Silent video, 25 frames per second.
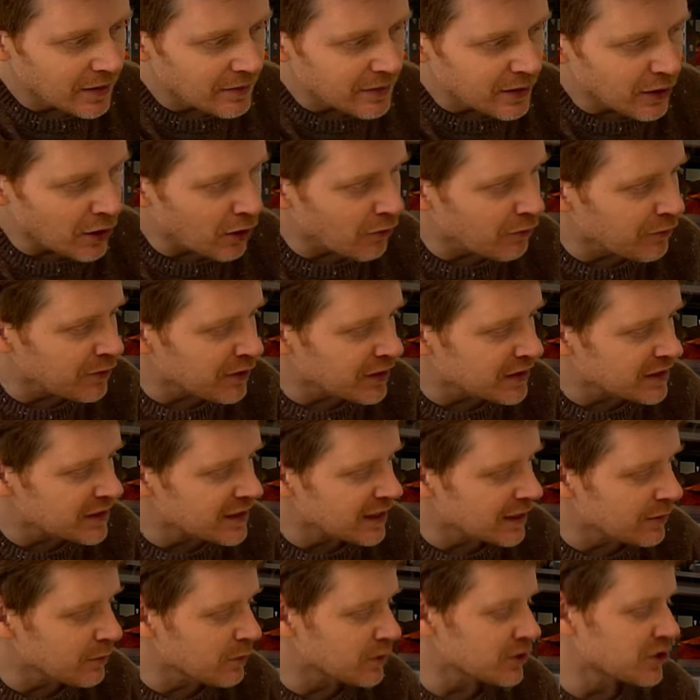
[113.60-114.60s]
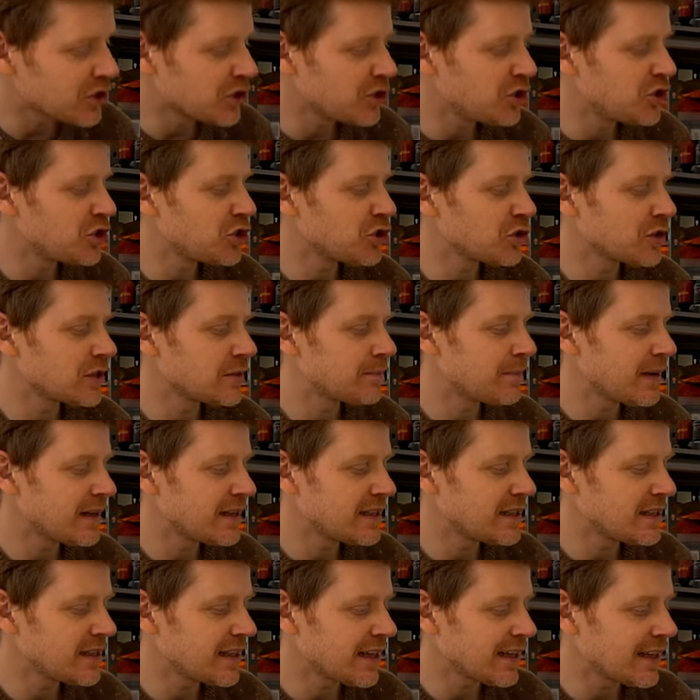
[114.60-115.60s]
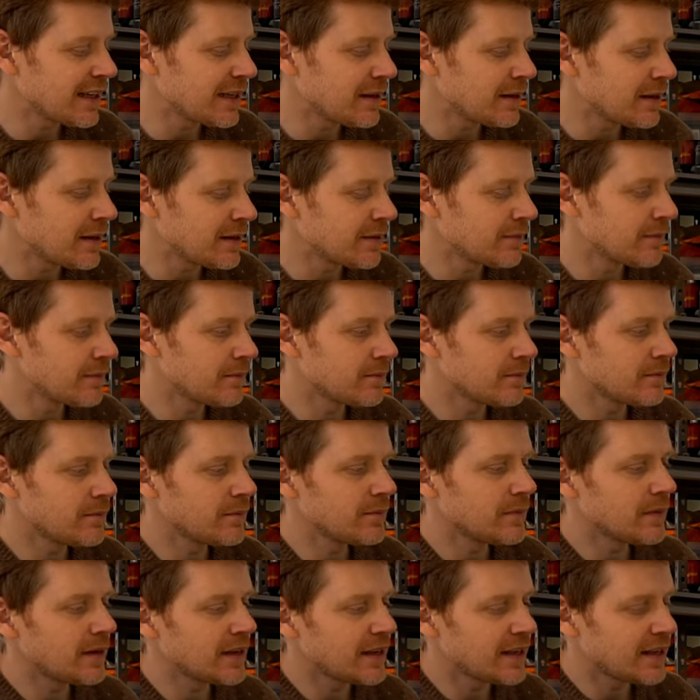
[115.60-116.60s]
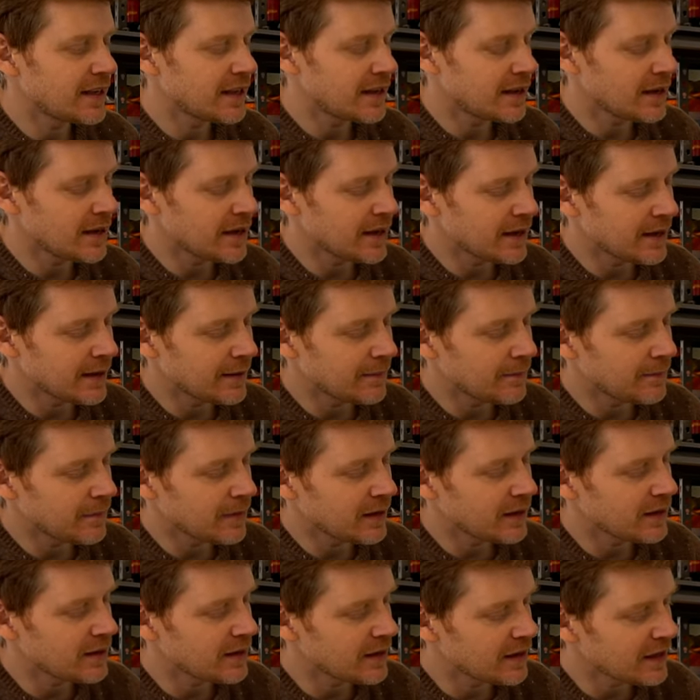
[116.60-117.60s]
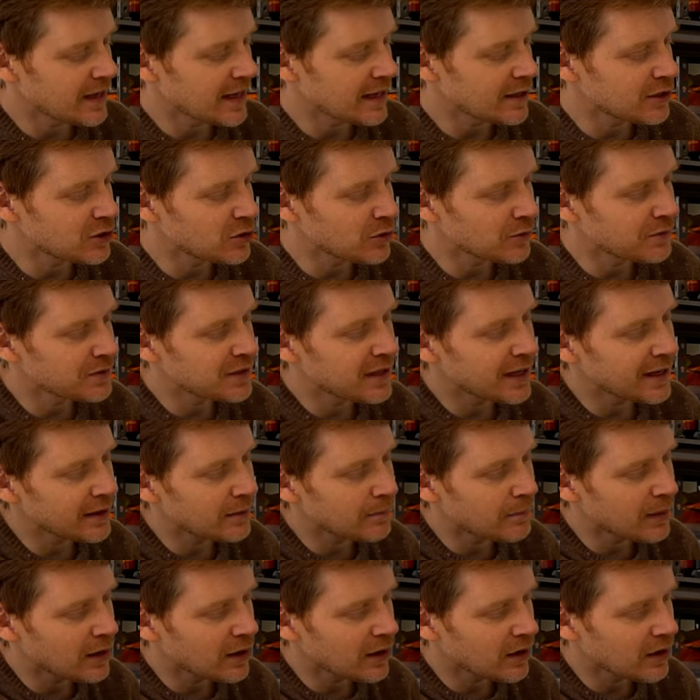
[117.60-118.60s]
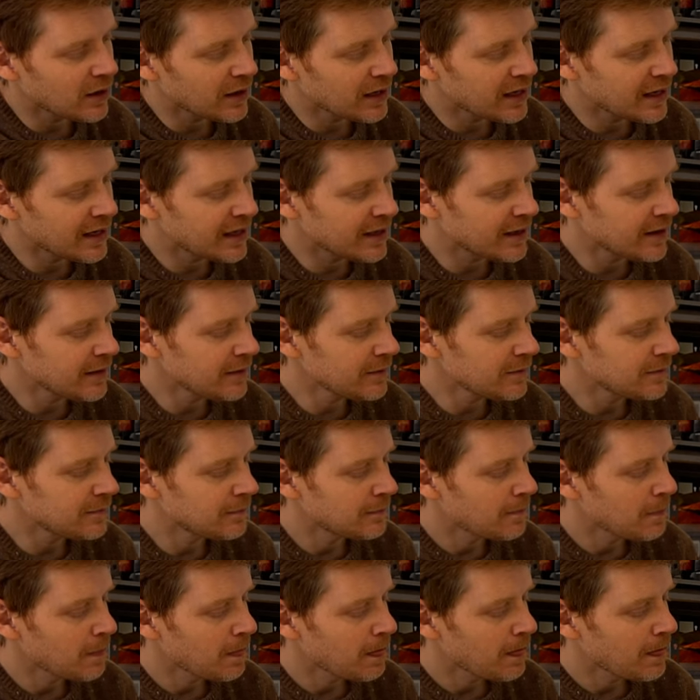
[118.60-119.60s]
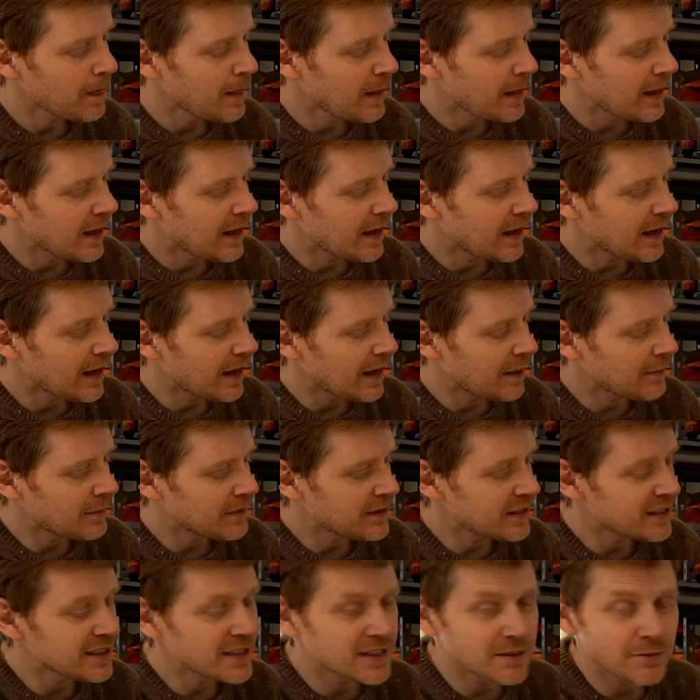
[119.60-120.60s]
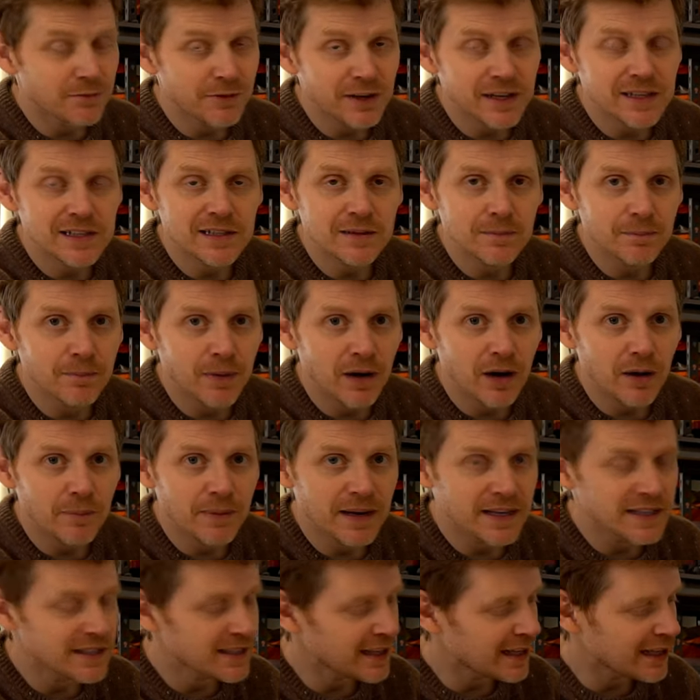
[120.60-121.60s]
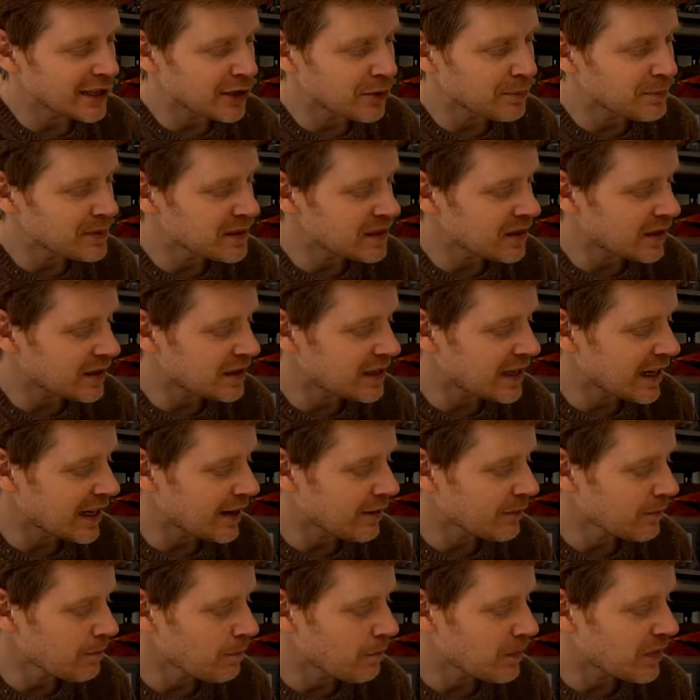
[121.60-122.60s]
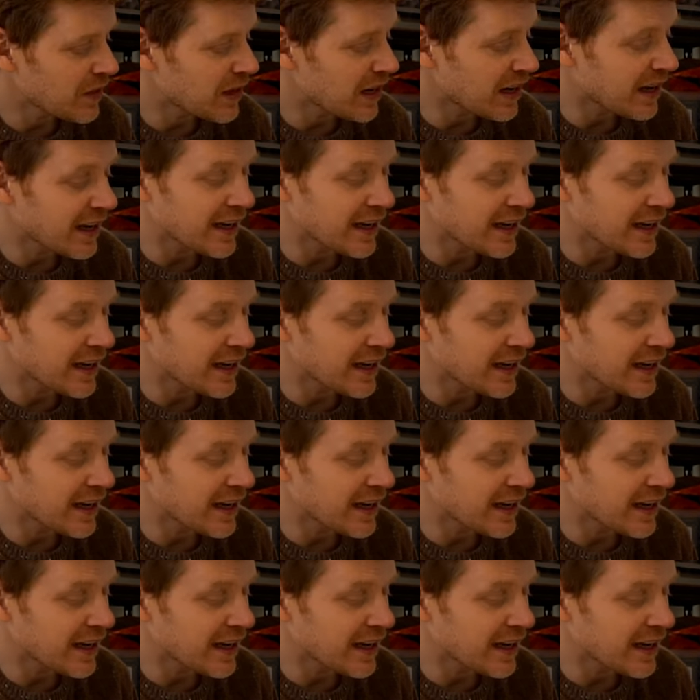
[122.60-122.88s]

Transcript: the obvious thing was to just basically get a dovetail bar here. This is a Vixen bar basically upside down that